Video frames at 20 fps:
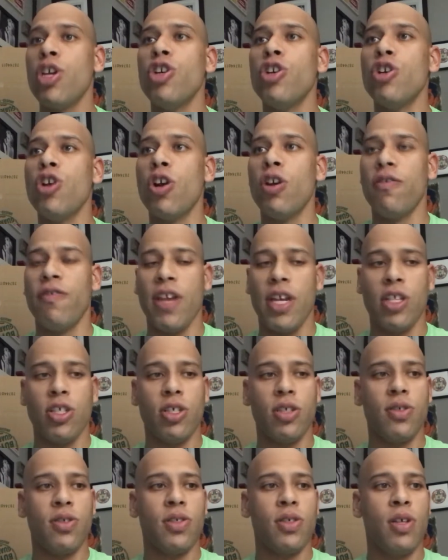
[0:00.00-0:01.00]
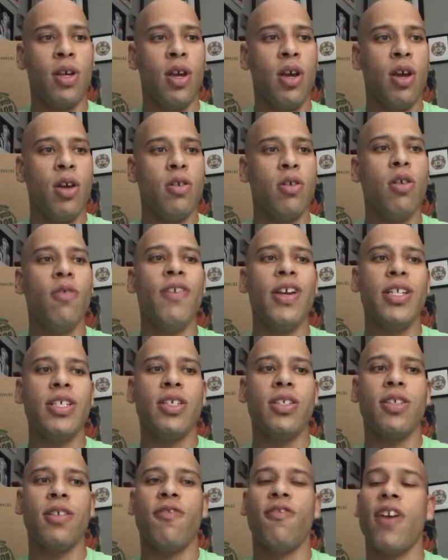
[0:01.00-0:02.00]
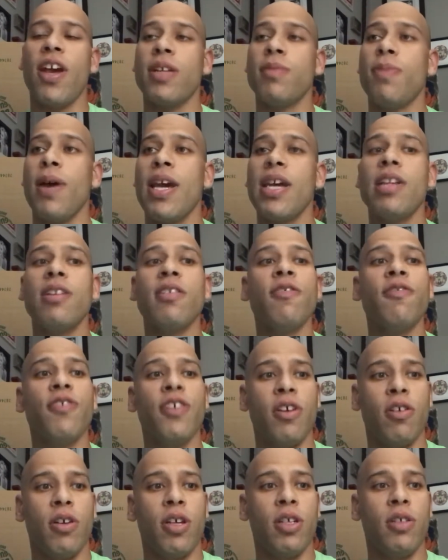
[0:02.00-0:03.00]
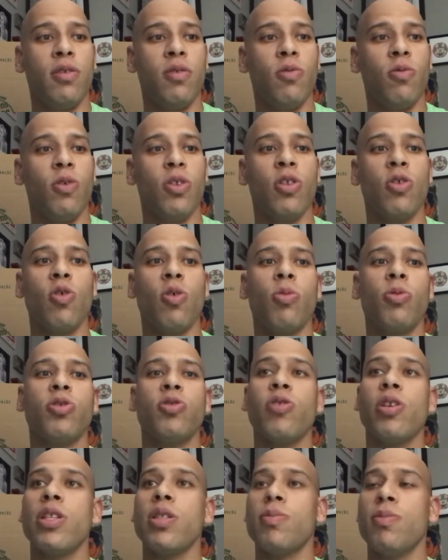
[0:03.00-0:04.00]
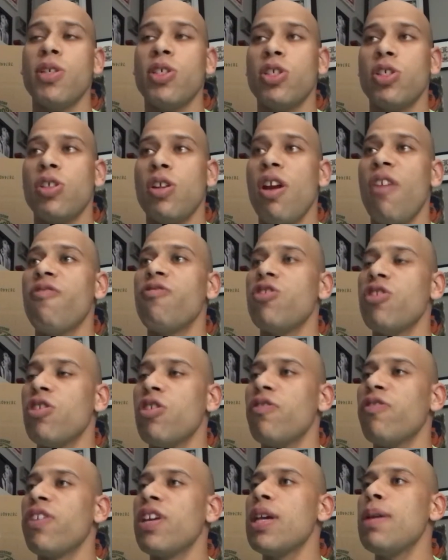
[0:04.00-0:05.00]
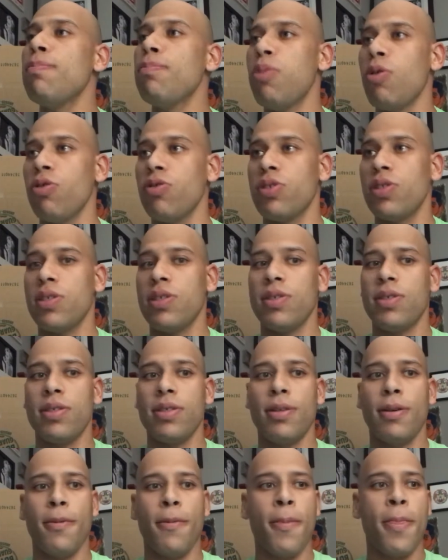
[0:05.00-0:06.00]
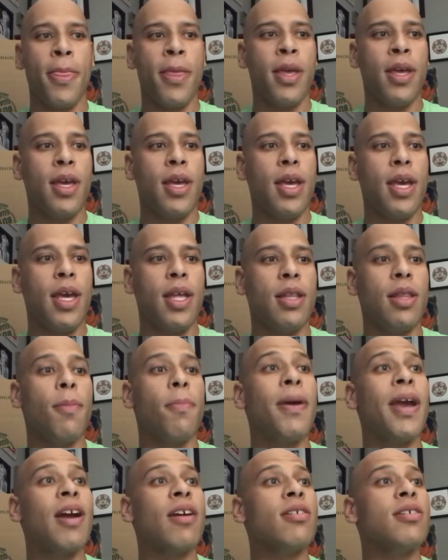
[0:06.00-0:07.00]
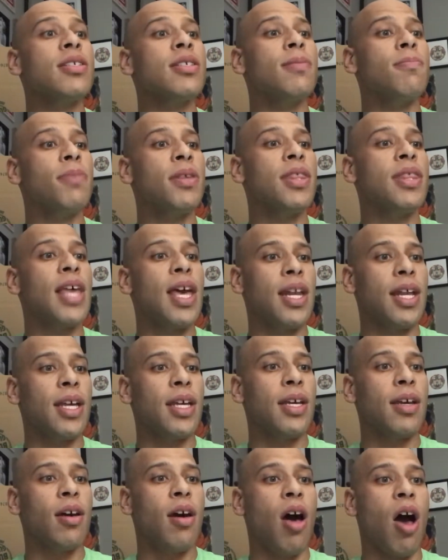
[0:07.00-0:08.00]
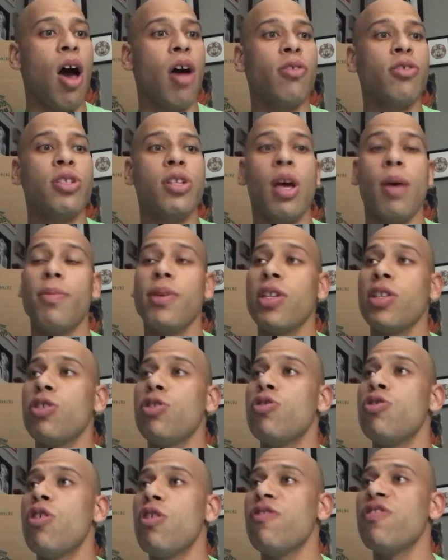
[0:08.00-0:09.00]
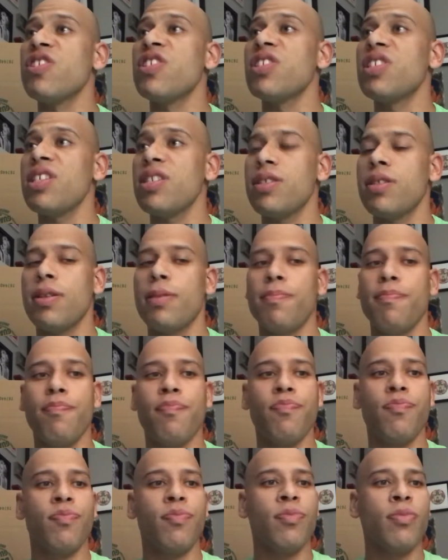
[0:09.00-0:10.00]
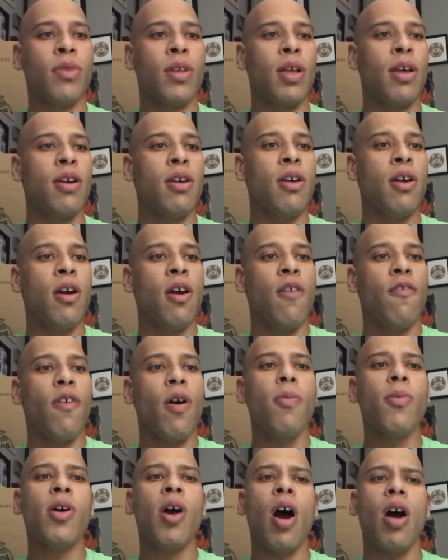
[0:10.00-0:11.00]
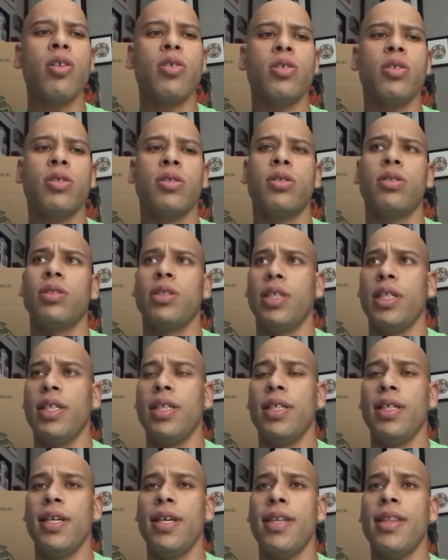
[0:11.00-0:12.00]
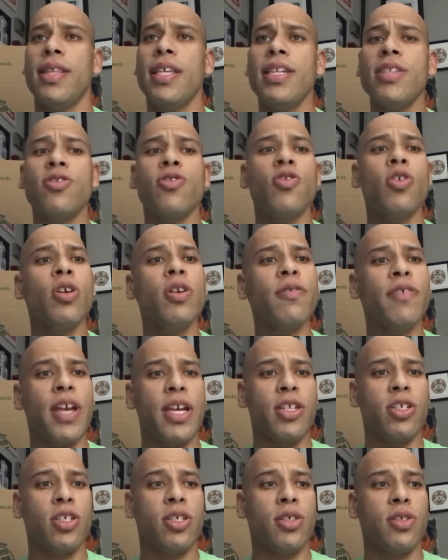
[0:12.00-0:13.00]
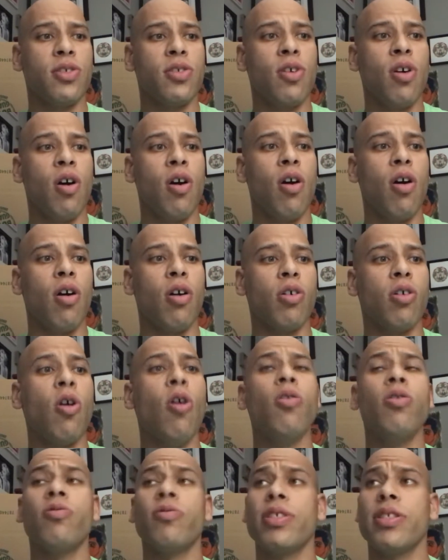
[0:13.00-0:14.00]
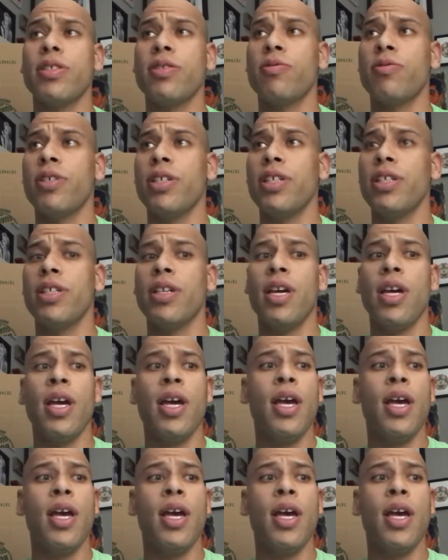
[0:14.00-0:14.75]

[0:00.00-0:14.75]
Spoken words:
nerve agents. Nerve agents affect by interfering with the normal transmission of nerve impulses in the parasympathetic autonomic nervous system. Pharmacologically, these nerve agents are cholesterol